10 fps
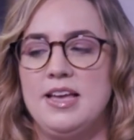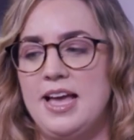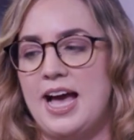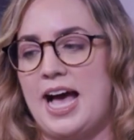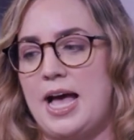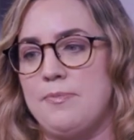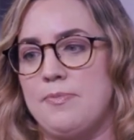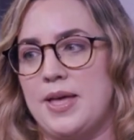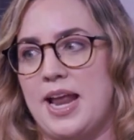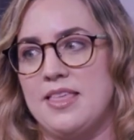
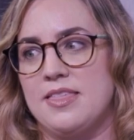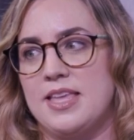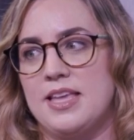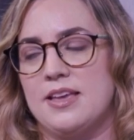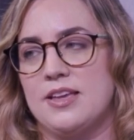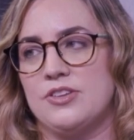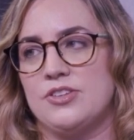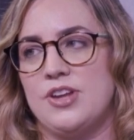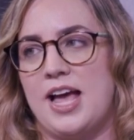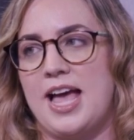But I think
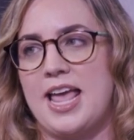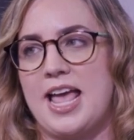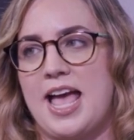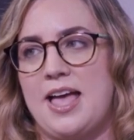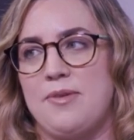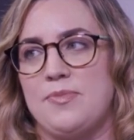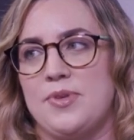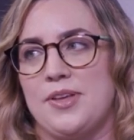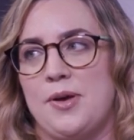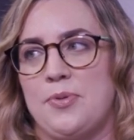I
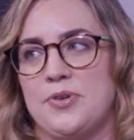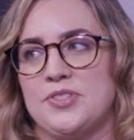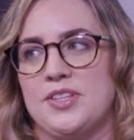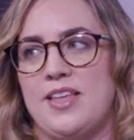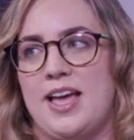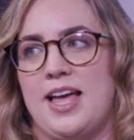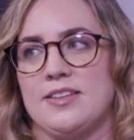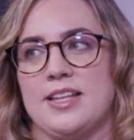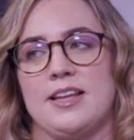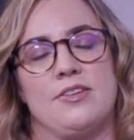am a person that
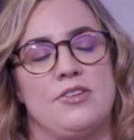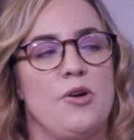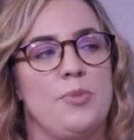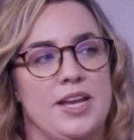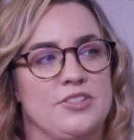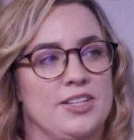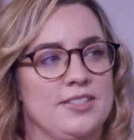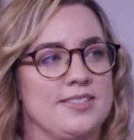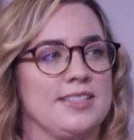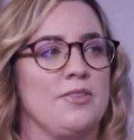has like no
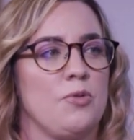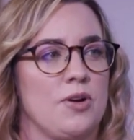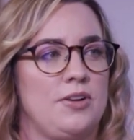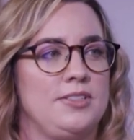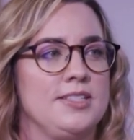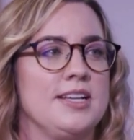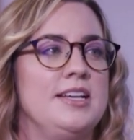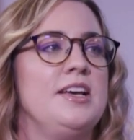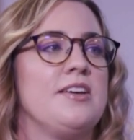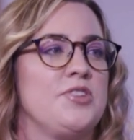patience in the world.
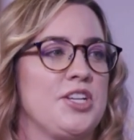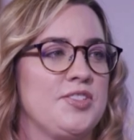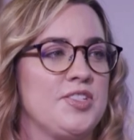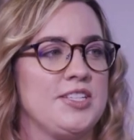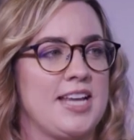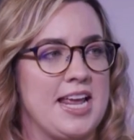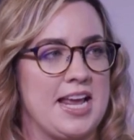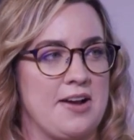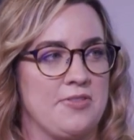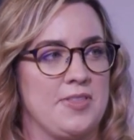Just to take
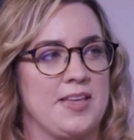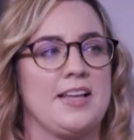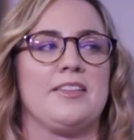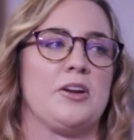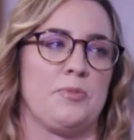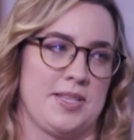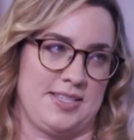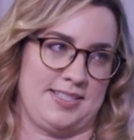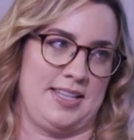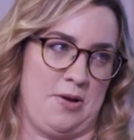everything a little bit
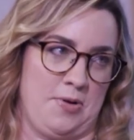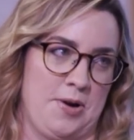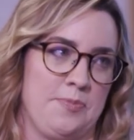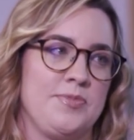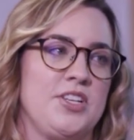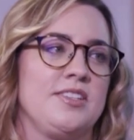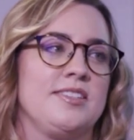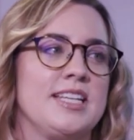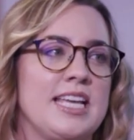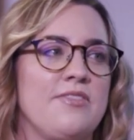slower, just
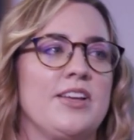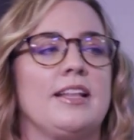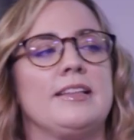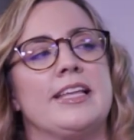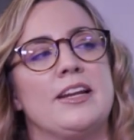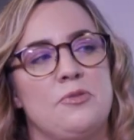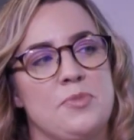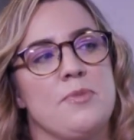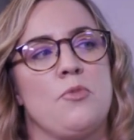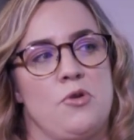to give it a little
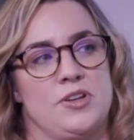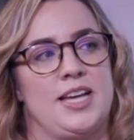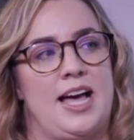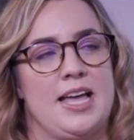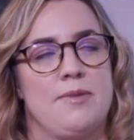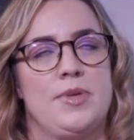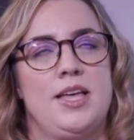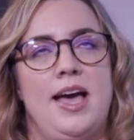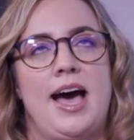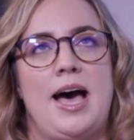bit more time.
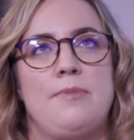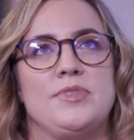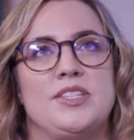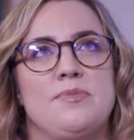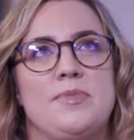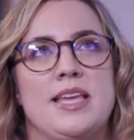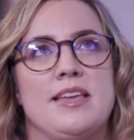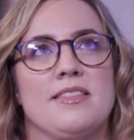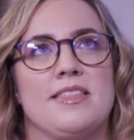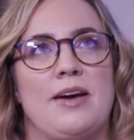To
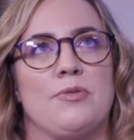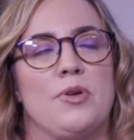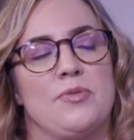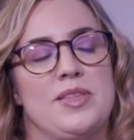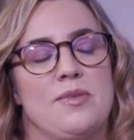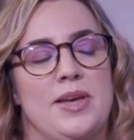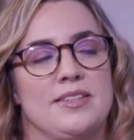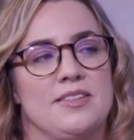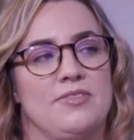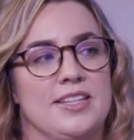me, that would probably be the
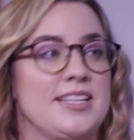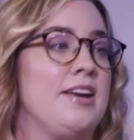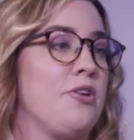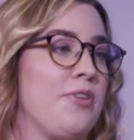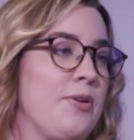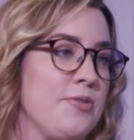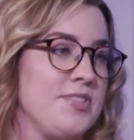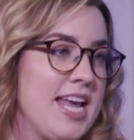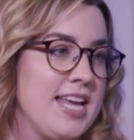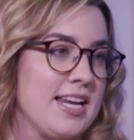best advice. I don't know if I would have
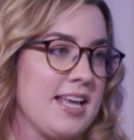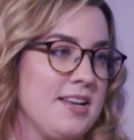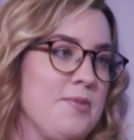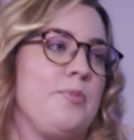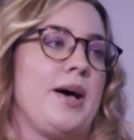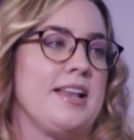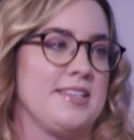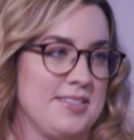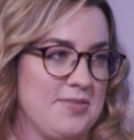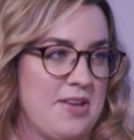taken it,
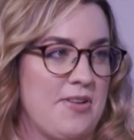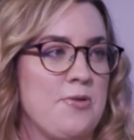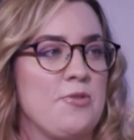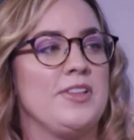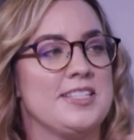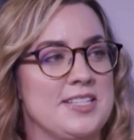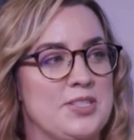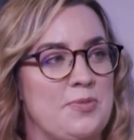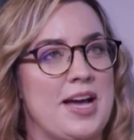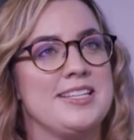but if I would have listened
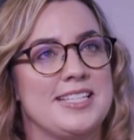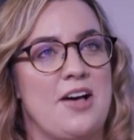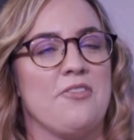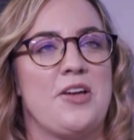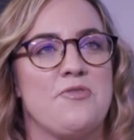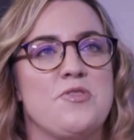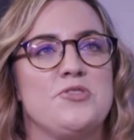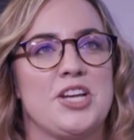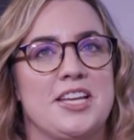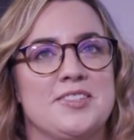to myself, if you
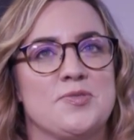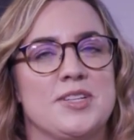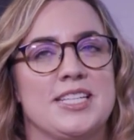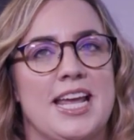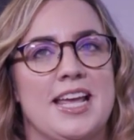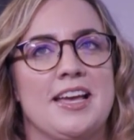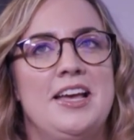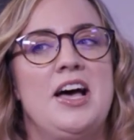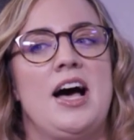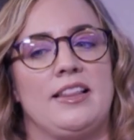just would take
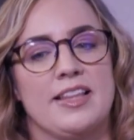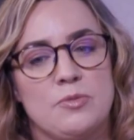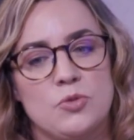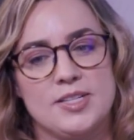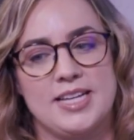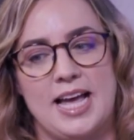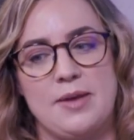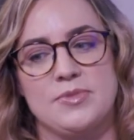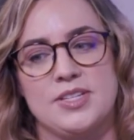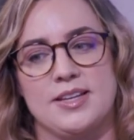a little more
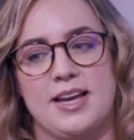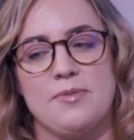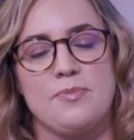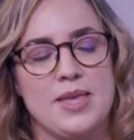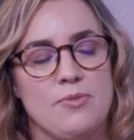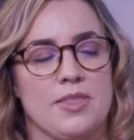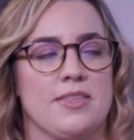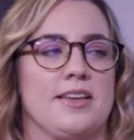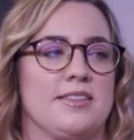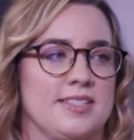time to kind of be with
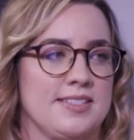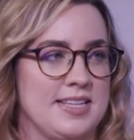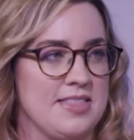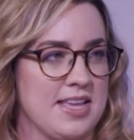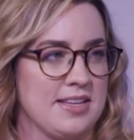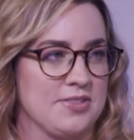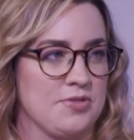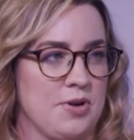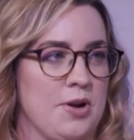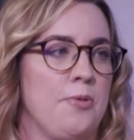things and see things
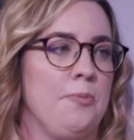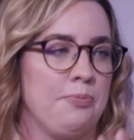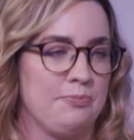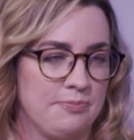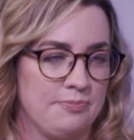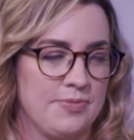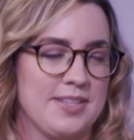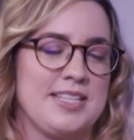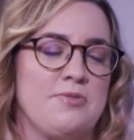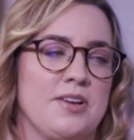through,
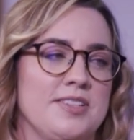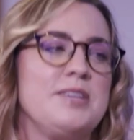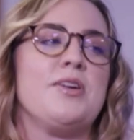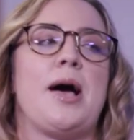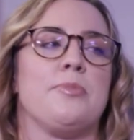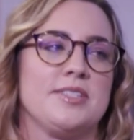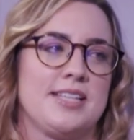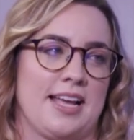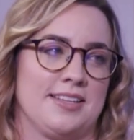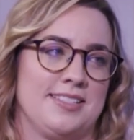see what happens next.